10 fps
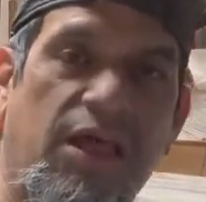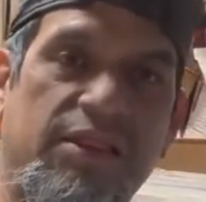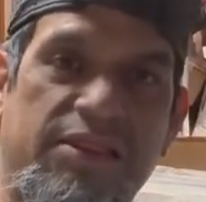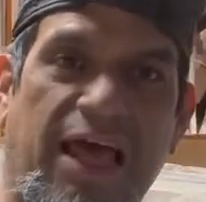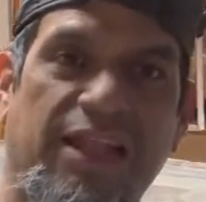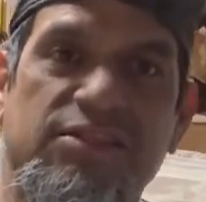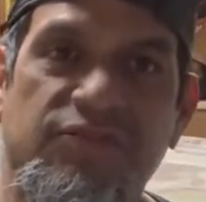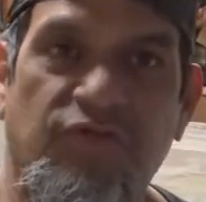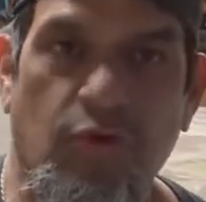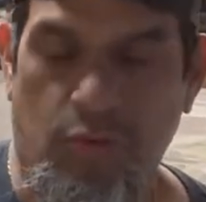
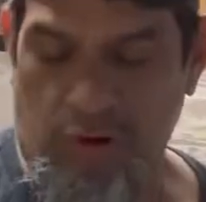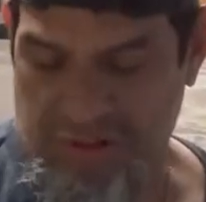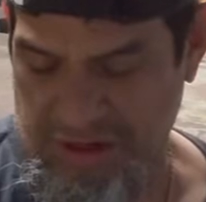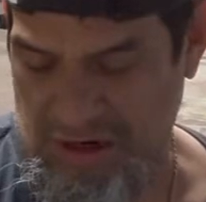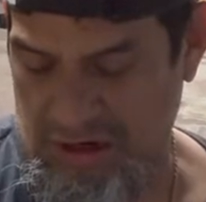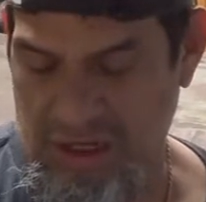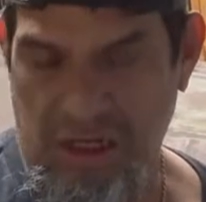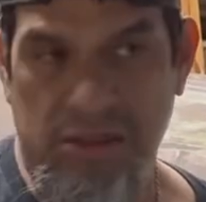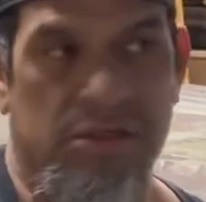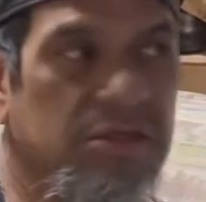Dallas-Fort Worth
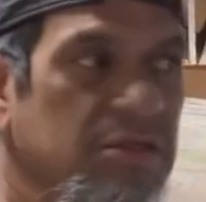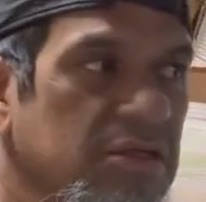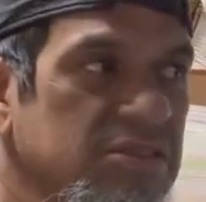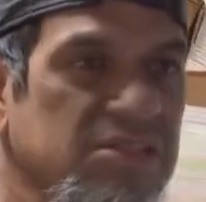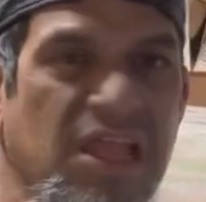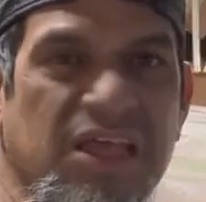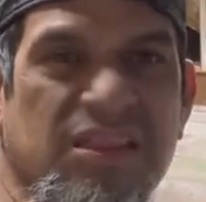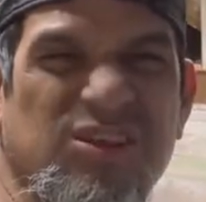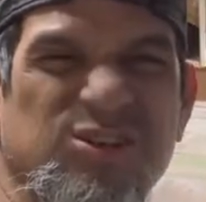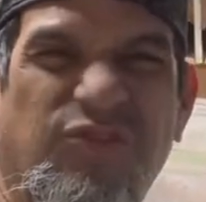area. It's like
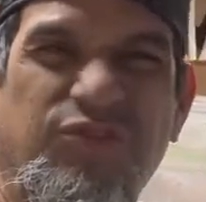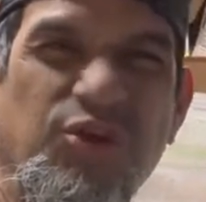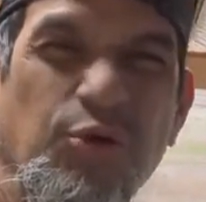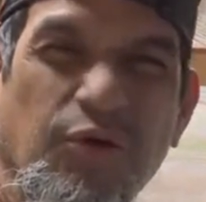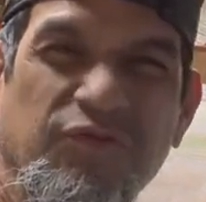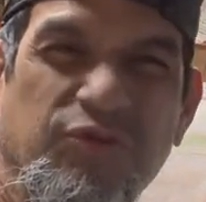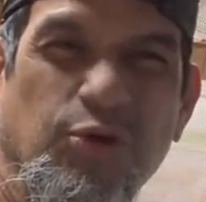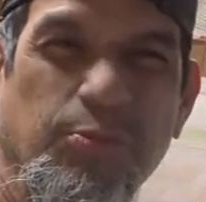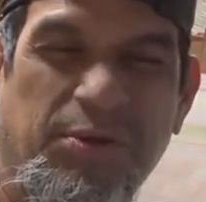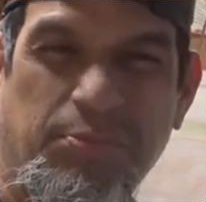there's fewer and
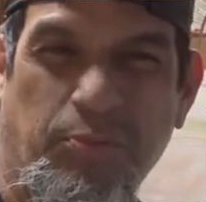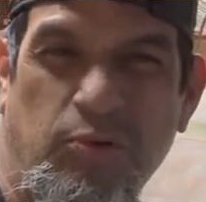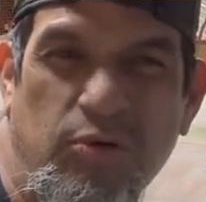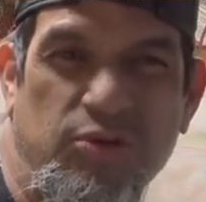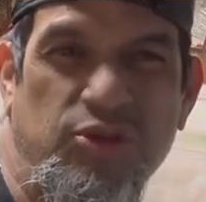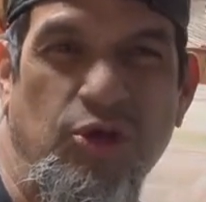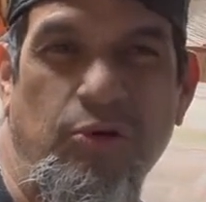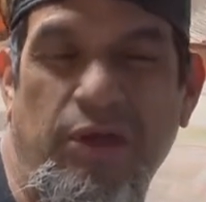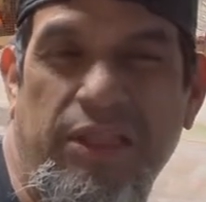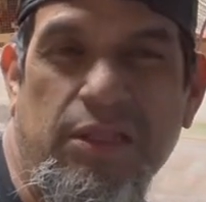fewer people who would
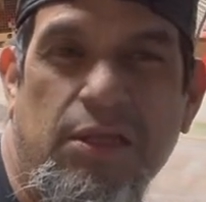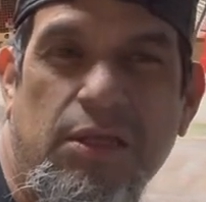do it